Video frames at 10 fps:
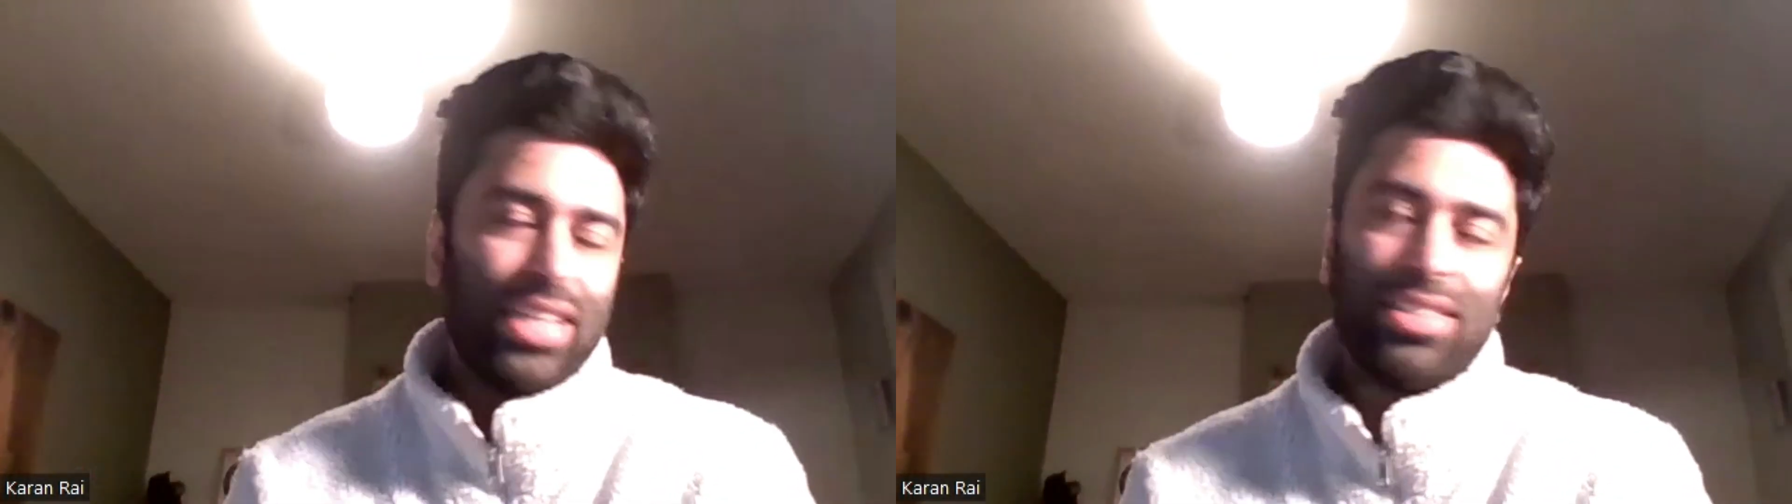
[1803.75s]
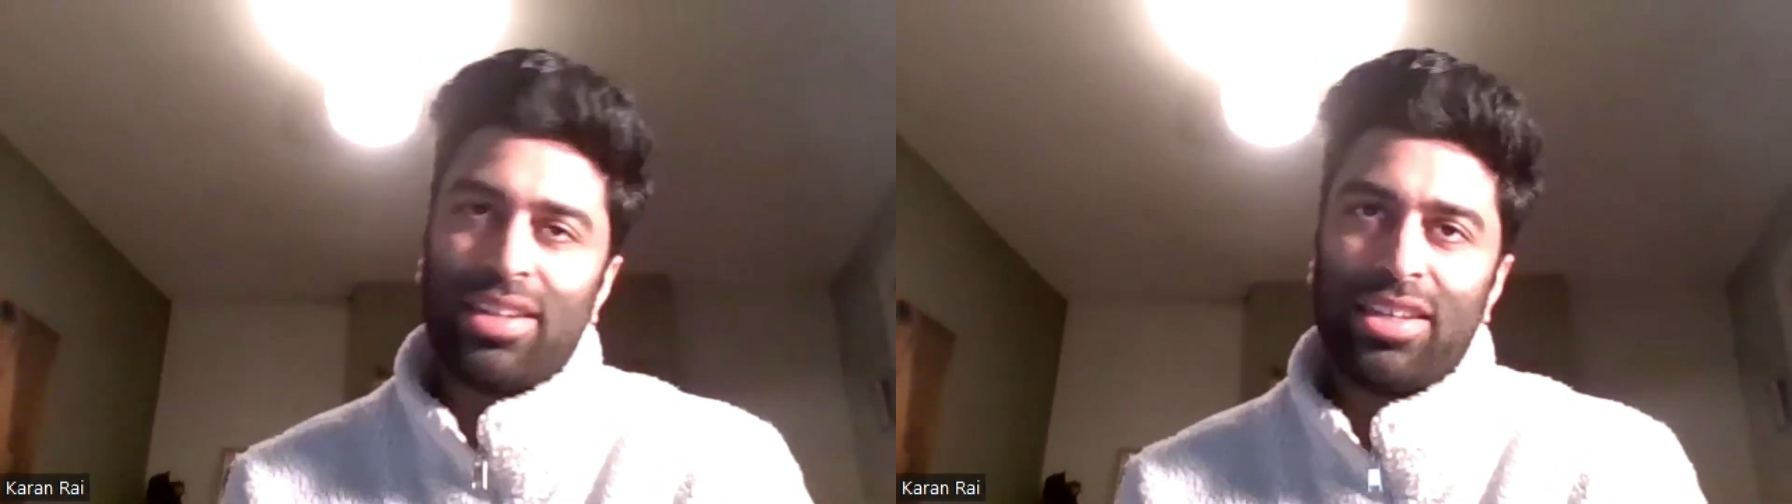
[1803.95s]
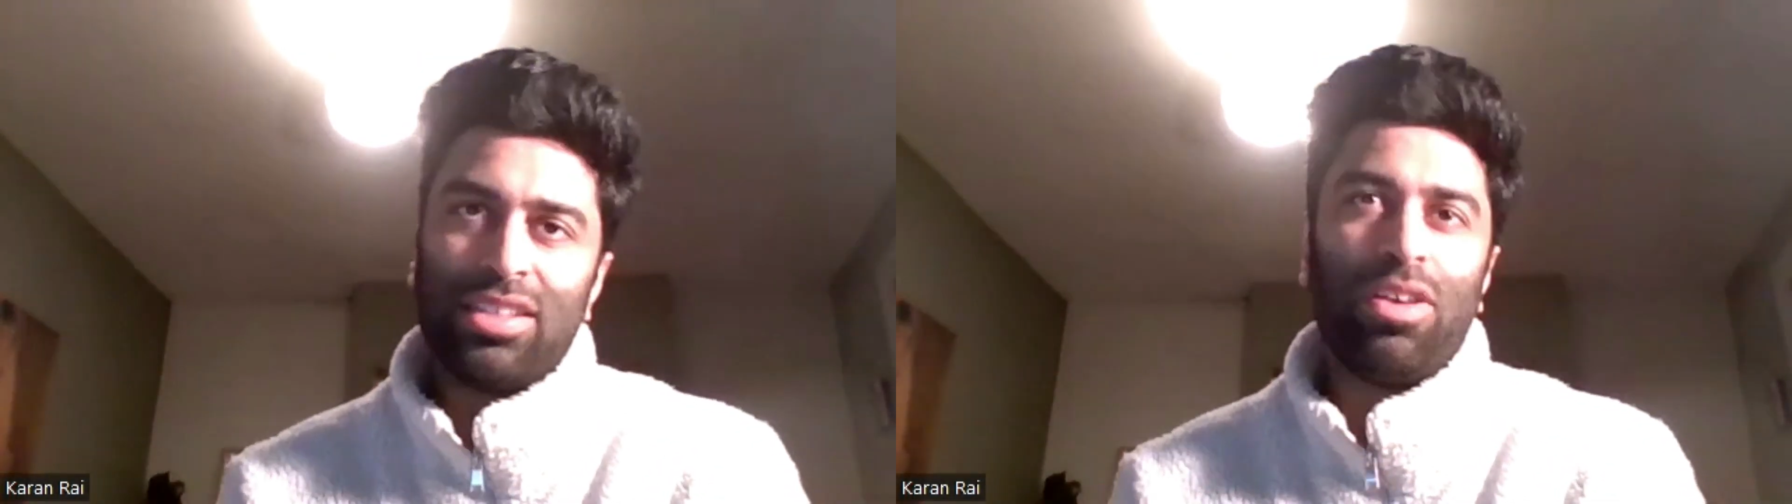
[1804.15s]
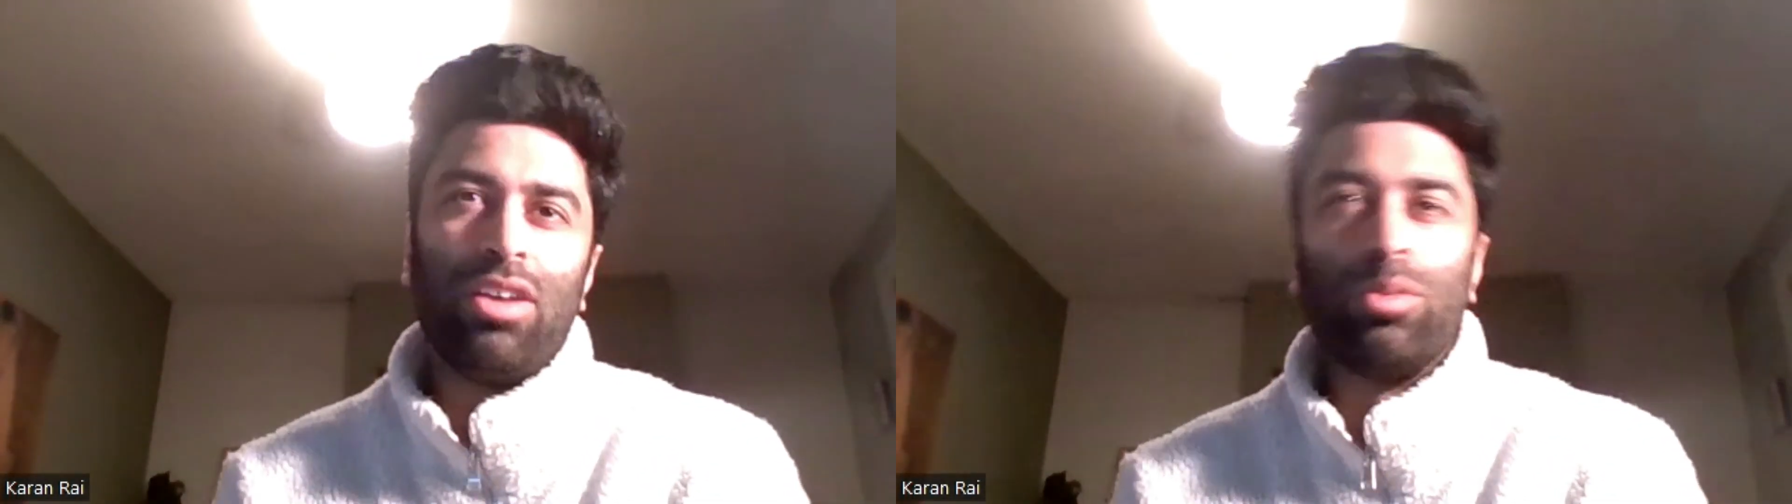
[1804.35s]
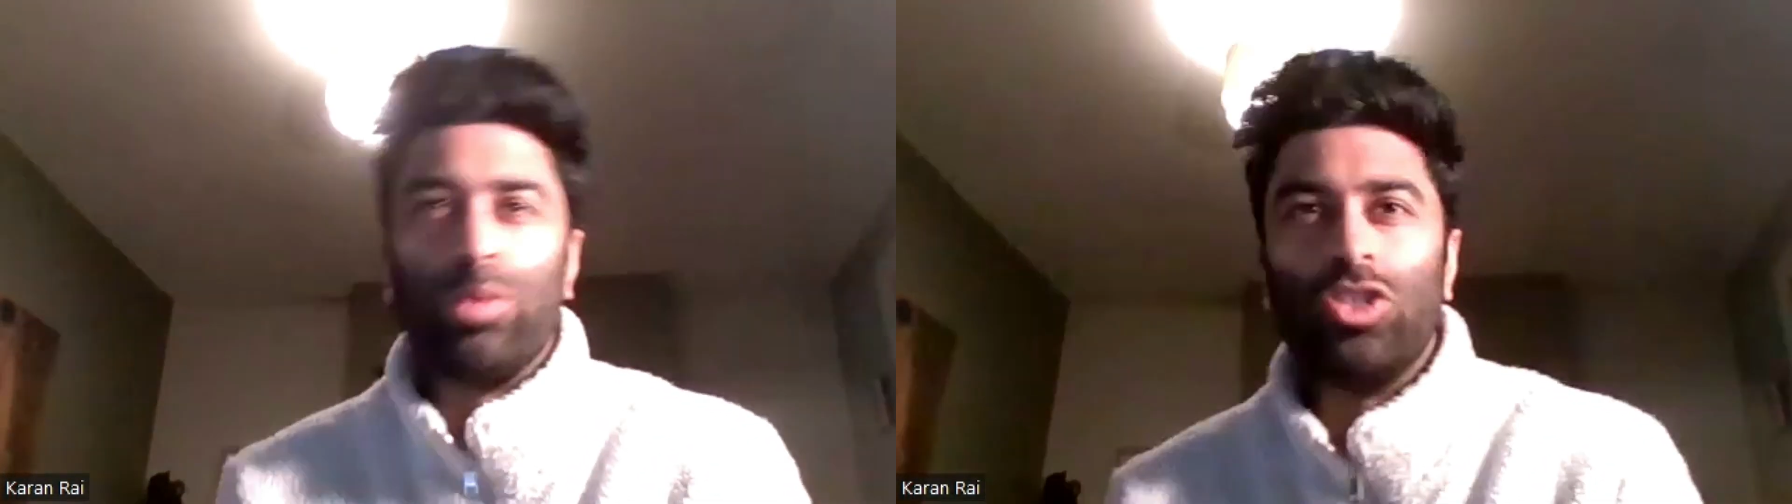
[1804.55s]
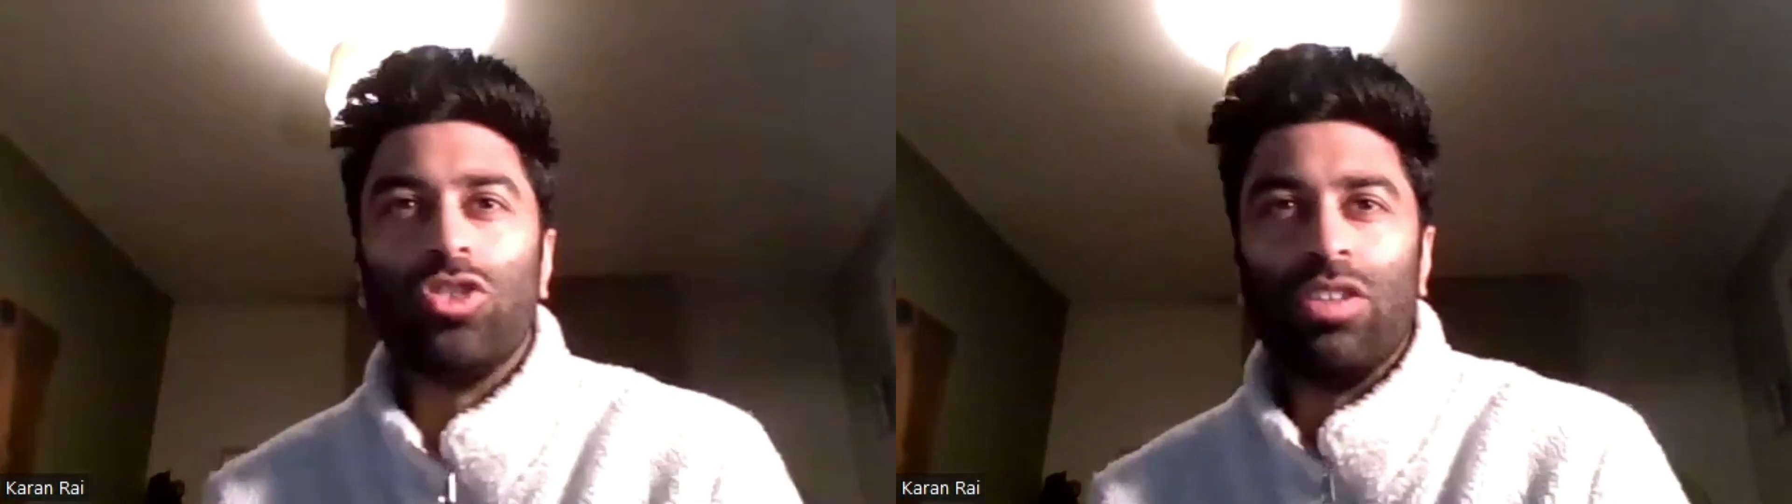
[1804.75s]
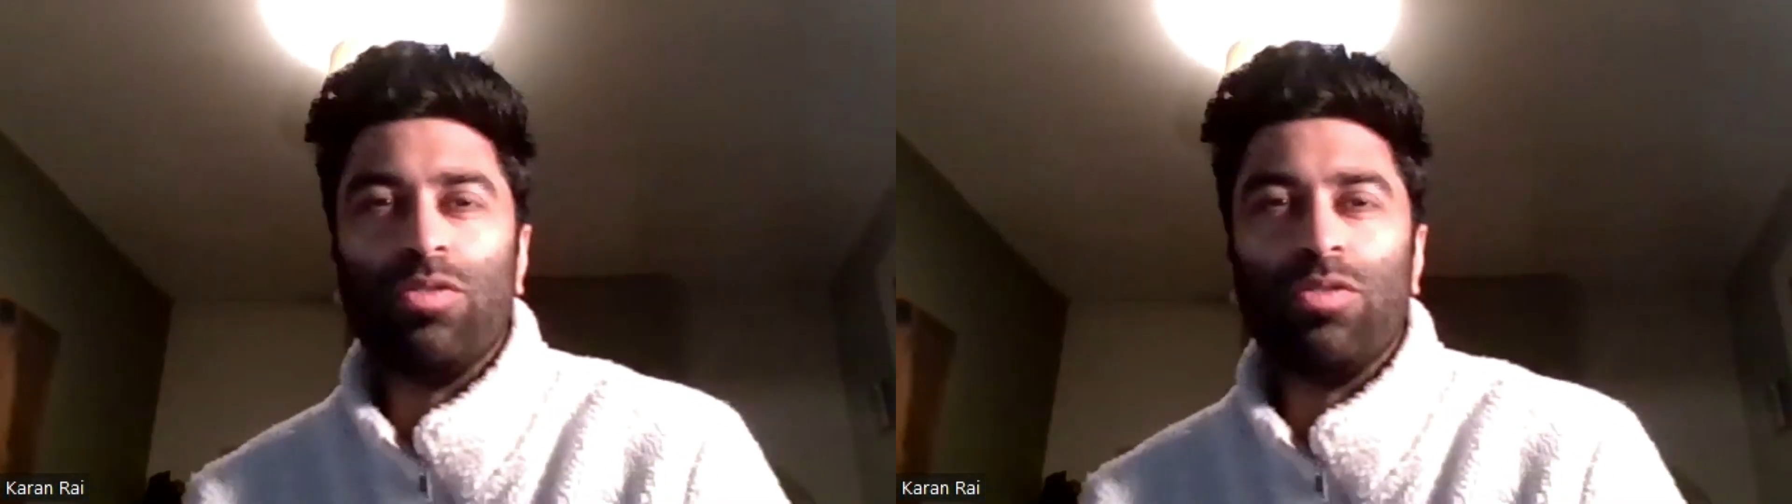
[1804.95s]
Italy in the final, we should